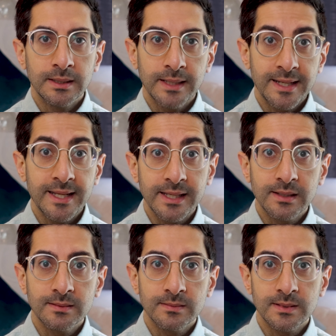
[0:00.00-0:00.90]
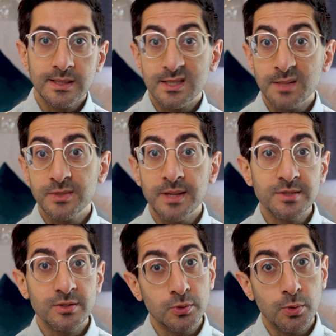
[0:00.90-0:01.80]
headache,
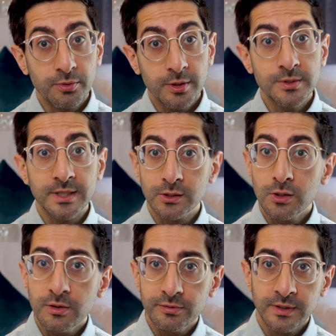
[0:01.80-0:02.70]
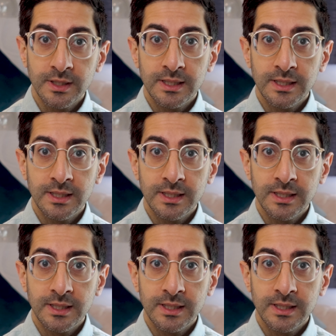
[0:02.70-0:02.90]
sometimes a sore throat and cough,